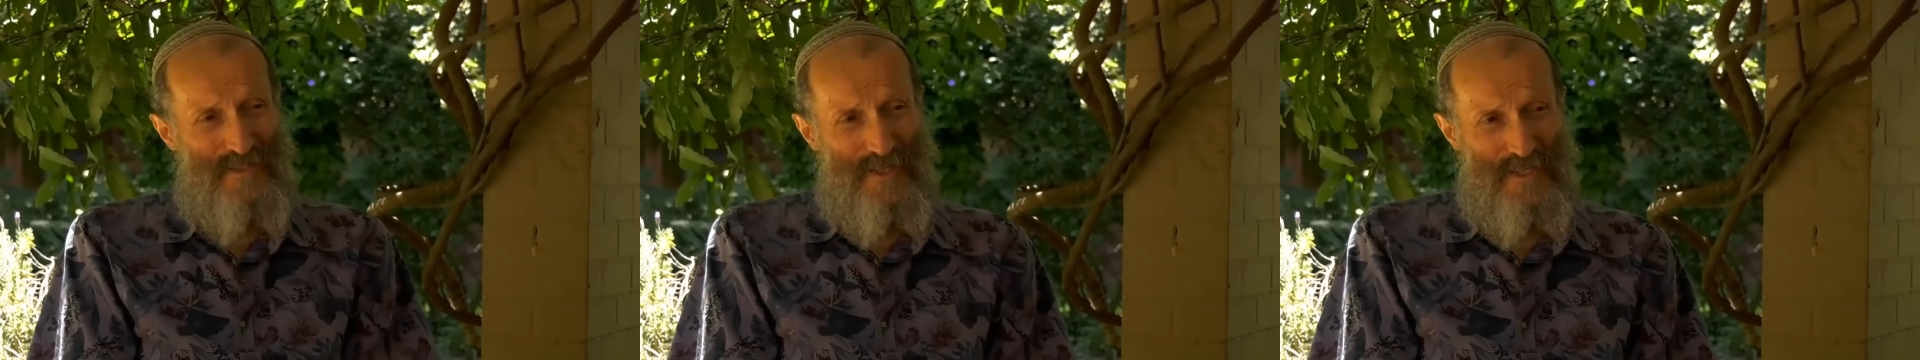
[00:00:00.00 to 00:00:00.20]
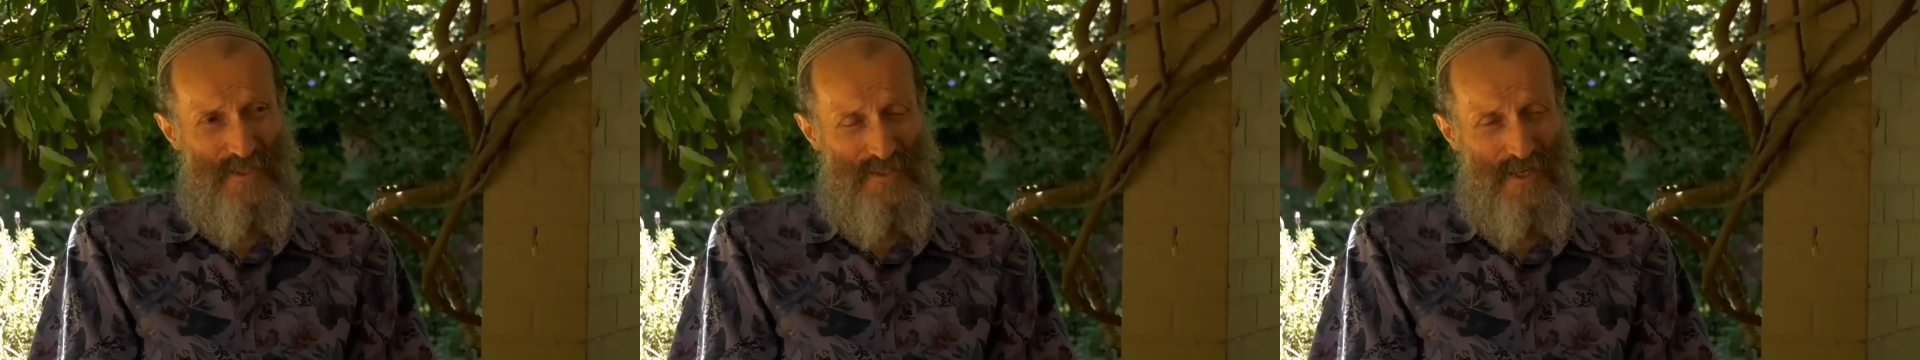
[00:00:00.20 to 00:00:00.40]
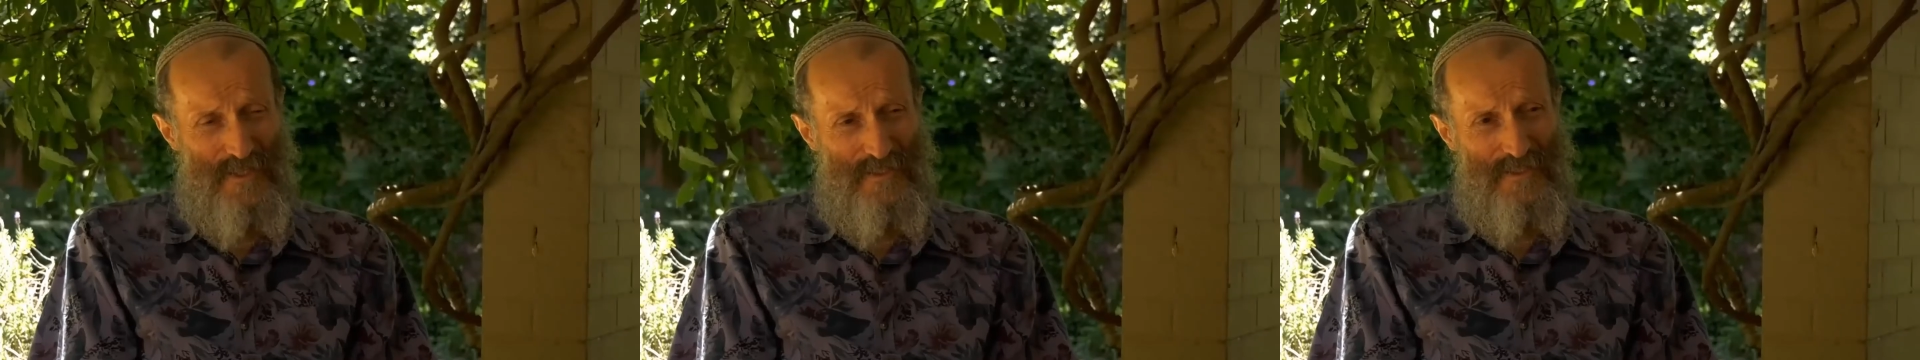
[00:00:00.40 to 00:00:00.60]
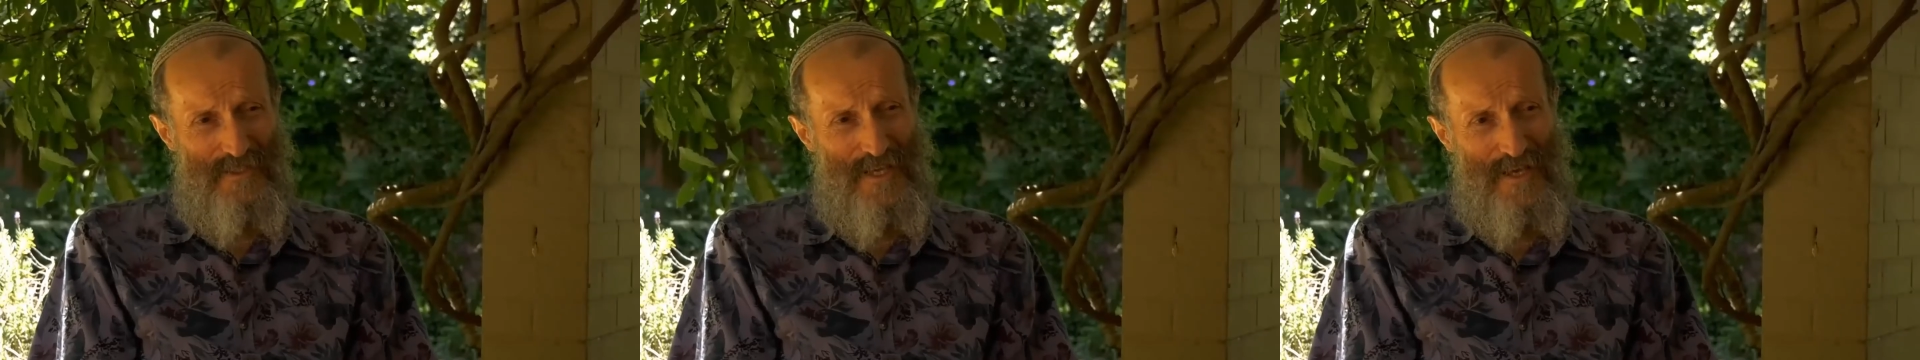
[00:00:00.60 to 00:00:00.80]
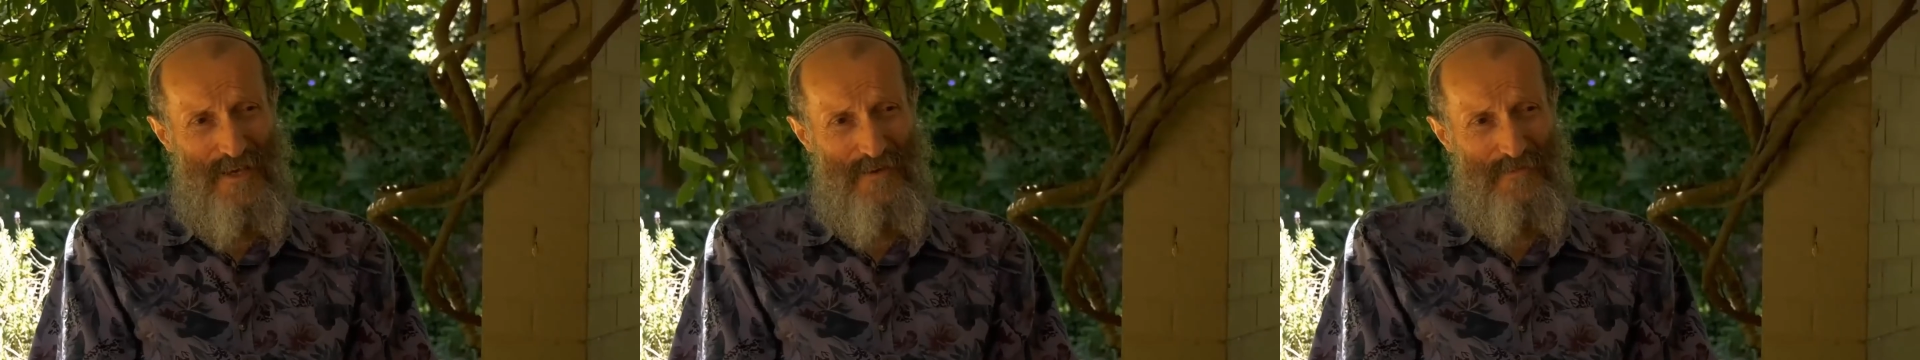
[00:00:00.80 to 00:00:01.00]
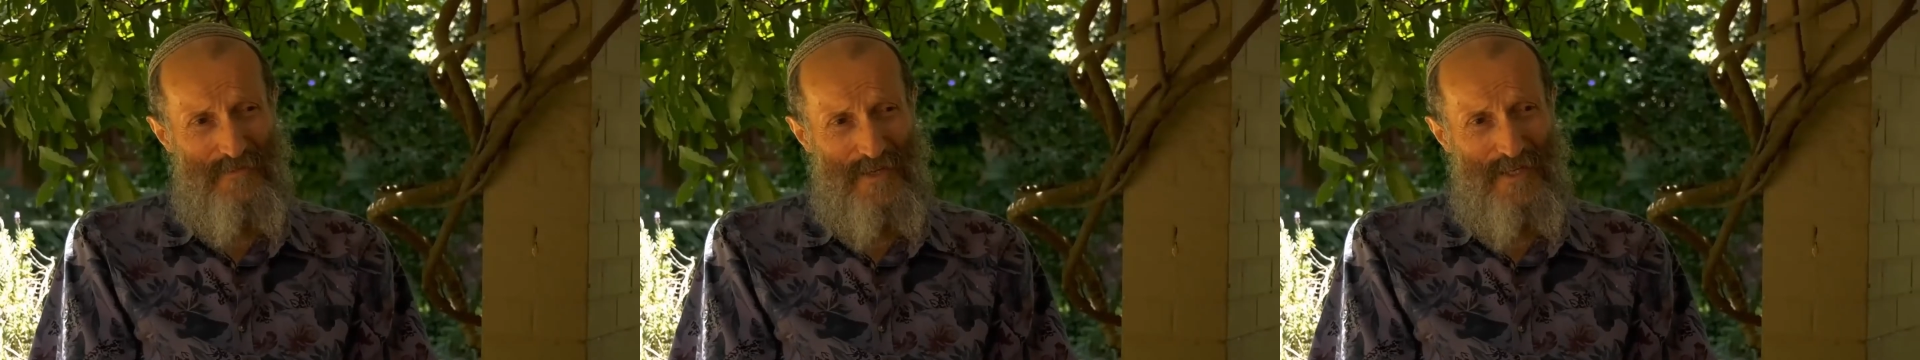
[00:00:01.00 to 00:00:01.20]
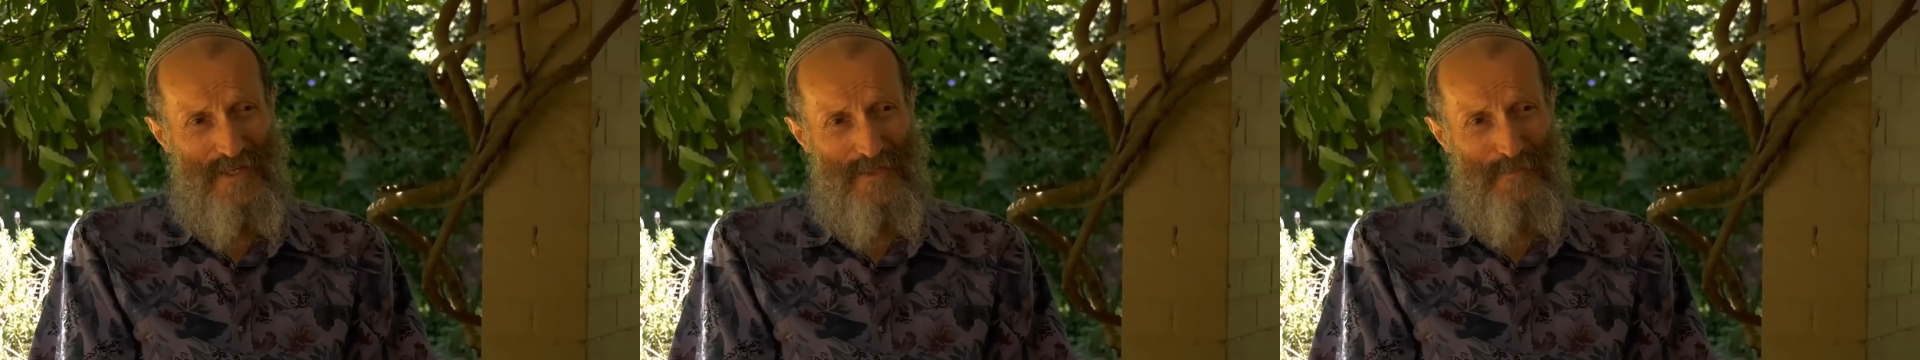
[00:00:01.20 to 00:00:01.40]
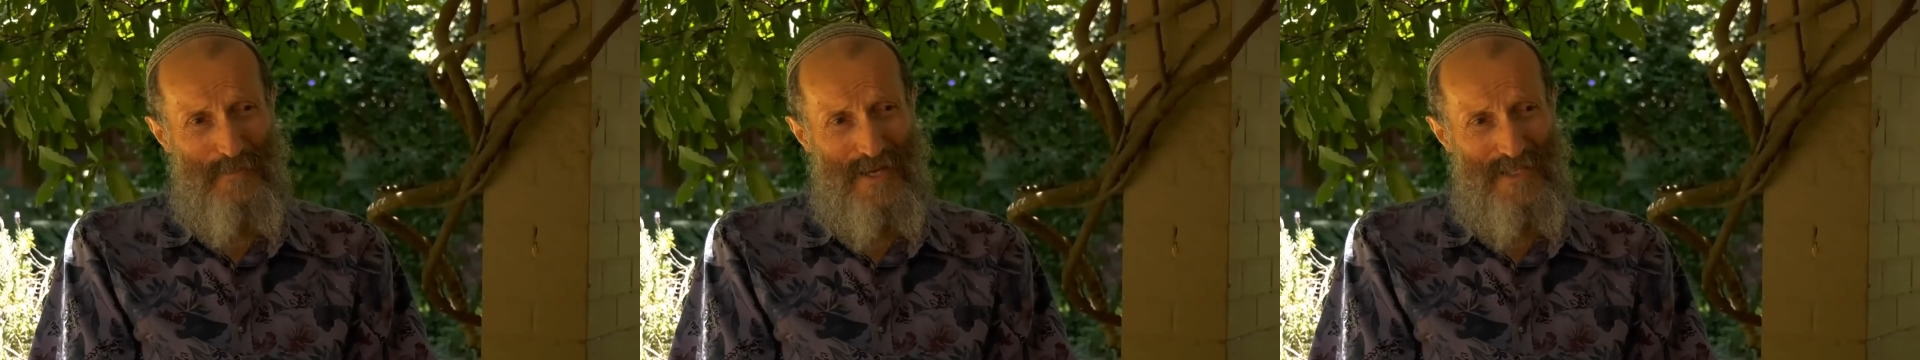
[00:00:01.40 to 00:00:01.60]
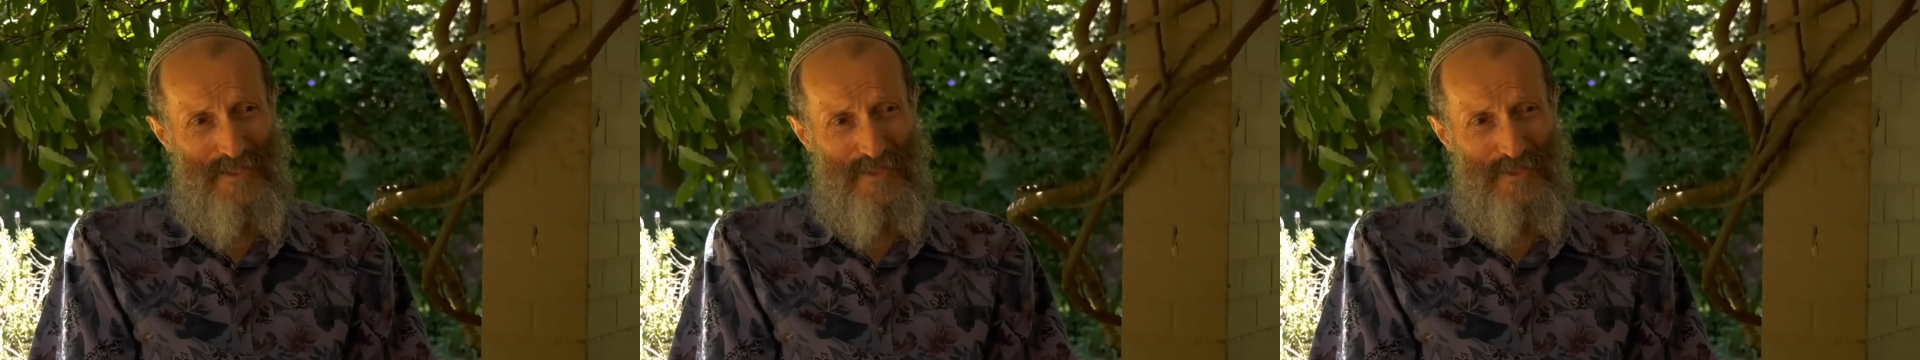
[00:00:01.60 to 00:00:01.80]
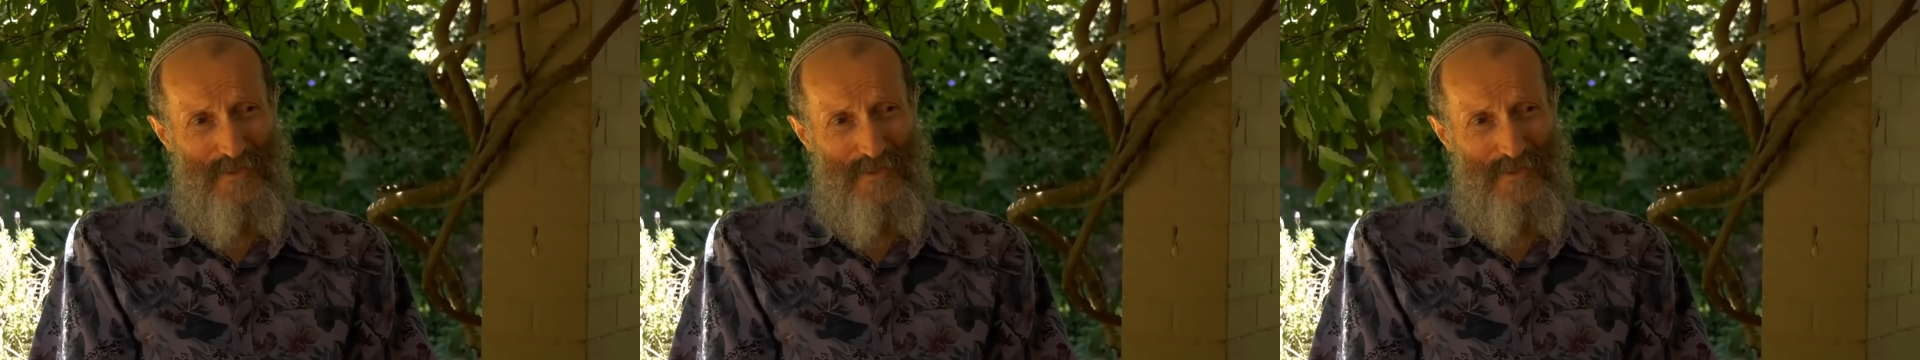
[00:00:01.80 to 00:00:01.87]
sense, doesn't have any major